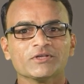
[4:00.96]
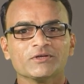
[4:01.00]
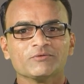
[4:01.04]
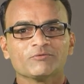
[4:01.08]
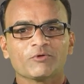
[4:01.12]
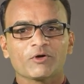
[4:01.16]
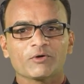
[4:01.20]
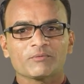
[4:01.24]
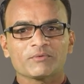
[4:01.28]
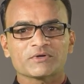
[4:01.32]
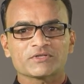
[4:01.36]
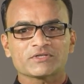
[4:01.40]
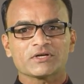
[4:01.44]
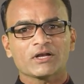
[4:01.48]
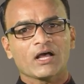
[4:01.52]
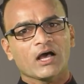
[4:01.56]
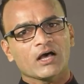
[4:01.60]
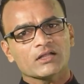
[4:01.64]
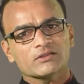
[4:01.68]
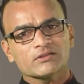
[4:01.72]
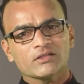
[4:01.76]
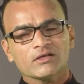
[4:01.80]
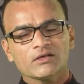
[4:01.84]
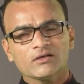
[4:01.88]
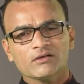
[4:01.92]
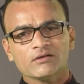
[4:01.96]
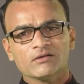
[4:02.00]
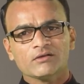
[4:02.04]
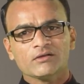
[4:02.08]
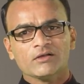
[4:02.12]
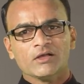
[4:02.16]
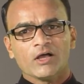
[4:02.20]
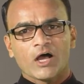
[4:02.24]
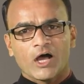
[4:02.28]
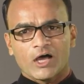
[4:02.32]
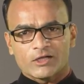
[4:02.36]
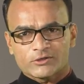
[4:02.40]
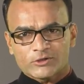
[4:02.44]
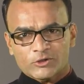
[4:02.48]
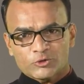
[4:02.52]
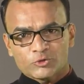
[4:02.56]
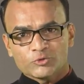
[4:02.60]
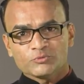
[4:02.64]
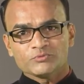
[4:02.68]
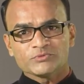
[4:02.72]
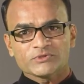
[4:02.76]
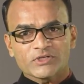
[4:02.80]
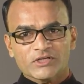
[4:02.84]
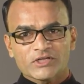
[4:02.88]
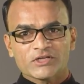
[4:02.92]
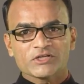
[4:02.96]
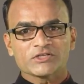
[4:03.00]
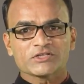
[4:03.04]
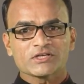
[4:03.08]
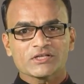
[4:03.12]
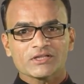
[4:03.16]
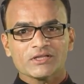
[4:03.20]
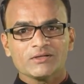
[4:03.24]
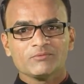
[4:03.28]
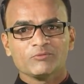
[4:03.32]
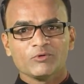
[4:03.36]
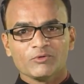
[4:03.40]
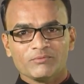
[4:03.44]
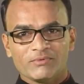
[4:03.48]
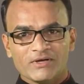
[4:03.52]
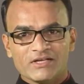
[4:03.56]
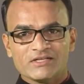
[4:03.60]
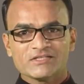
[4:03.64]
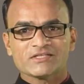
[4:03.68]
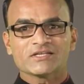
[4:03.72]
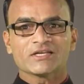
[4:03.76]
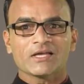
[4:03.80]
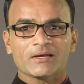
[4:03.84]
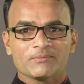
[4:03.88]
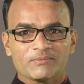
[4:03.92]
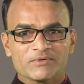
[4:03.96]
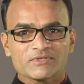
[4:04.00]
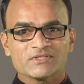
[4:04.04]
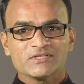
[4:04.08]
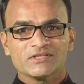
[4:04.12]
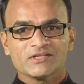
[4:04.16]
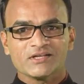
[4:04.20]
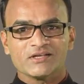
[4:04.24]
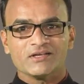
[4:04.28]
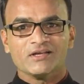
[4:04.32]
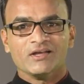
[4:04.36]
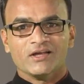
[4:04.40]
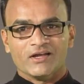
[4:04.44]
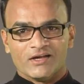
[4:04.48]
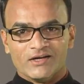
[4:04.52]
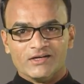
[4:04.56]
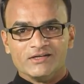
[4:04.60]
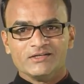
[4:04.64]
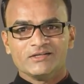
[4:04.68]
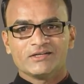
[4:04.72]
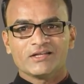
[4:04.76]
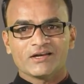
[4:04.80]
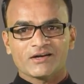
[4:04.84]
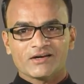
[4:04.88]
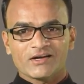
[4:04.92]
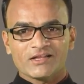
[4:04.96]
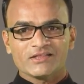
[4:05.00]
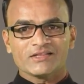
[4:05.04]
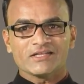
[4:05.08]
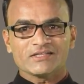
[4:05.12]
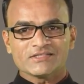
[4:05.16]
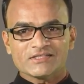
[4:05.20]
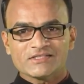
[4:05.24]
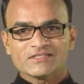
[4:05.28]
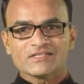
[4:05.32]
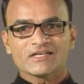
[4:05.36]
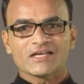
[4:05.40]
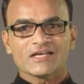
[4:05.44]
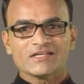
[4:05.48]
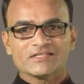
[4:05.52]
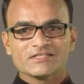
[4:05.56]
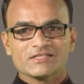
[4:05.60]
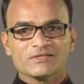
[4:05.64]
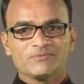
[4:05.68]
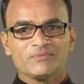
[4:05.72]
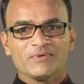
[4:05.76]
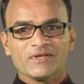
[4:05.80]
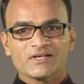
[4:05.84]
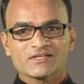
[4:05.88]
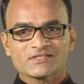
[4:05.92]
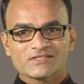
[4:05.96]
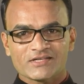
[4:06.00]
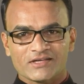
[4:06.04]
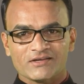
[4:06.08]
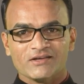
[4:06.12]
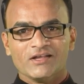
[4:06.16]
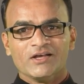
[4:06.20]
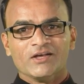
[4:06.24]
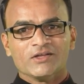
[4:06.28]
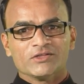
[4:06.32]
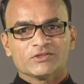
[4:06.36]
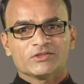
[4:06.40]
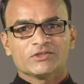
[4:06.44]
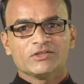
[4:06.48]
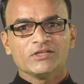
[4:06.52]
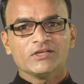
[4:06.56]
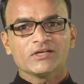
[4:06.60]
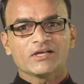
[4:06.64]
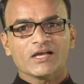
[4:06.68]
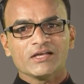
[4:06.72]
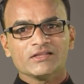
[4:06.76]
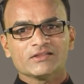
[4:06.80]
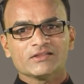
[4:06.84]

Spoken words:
memory. It's 26 GB and above. You will realize that today, if you convert all the